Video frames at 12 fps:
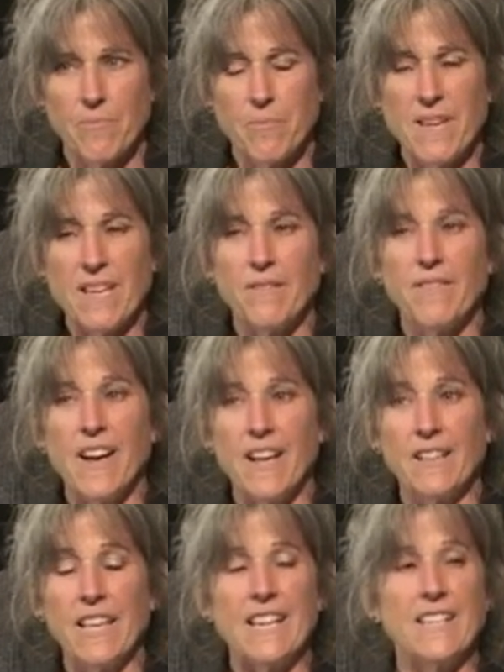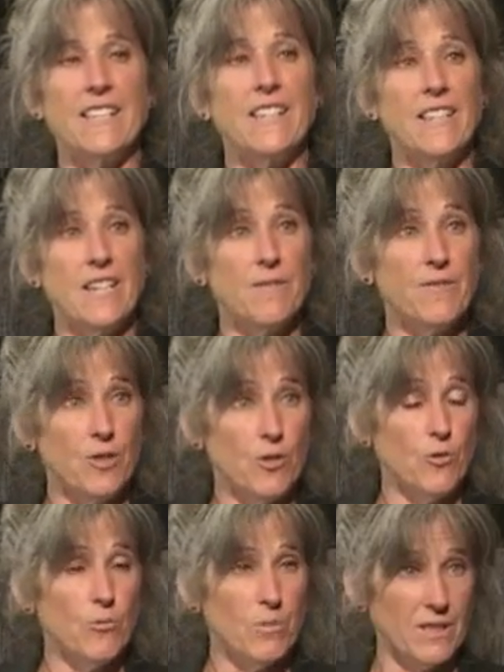being violated if
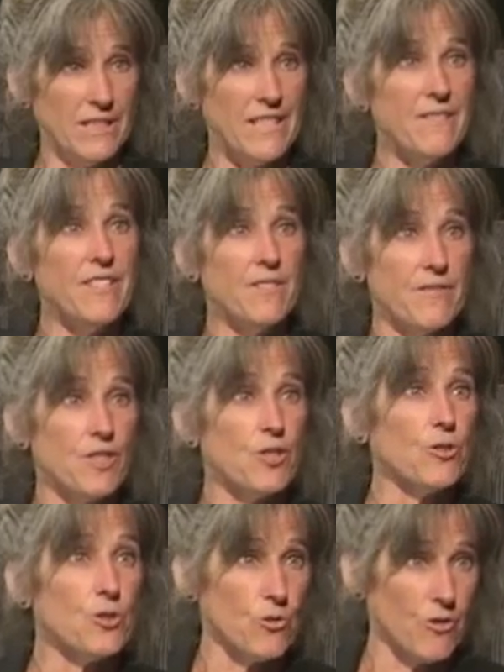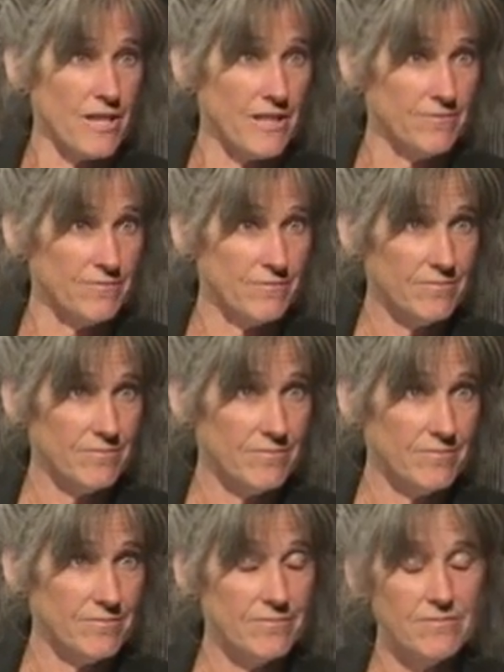you believe the official story
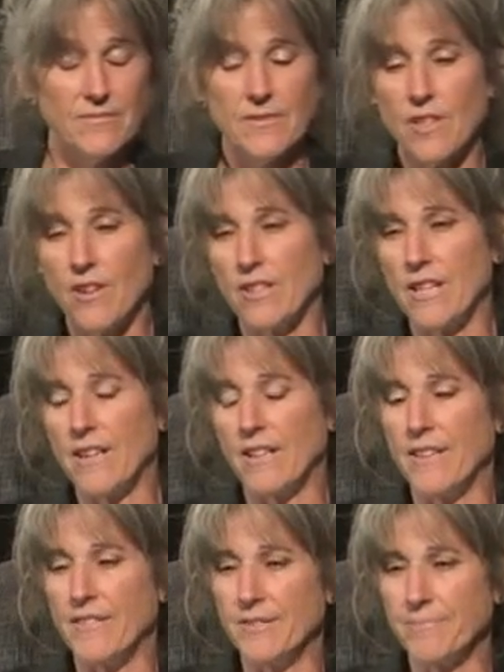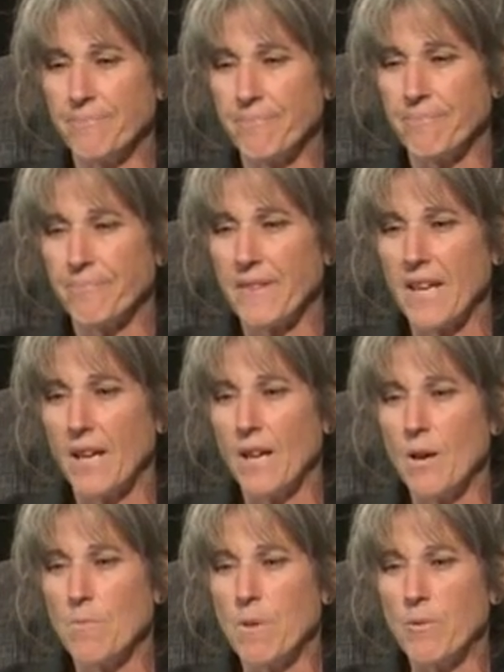on 9/11.
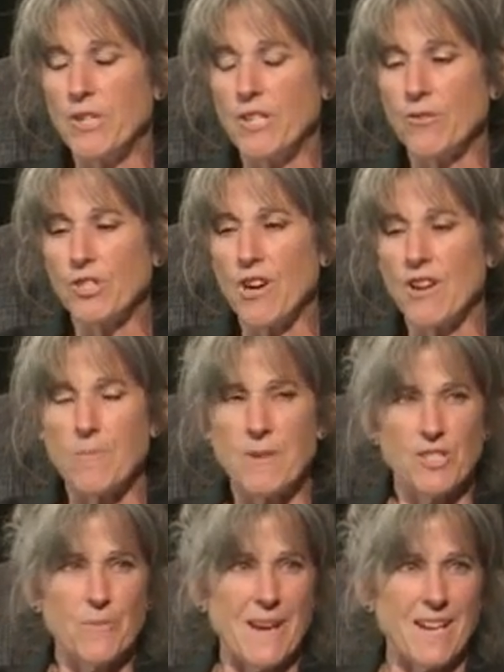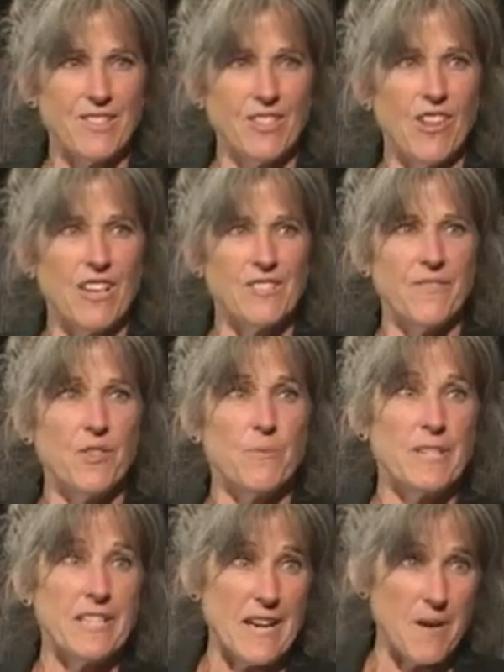But we don't talk much about the laws of
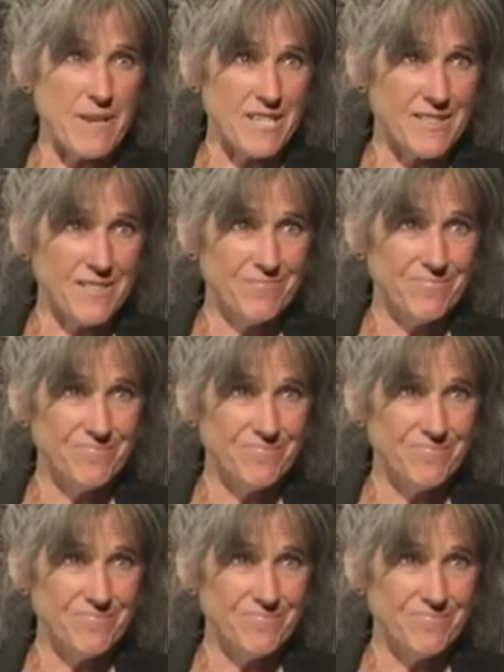thermodynamics.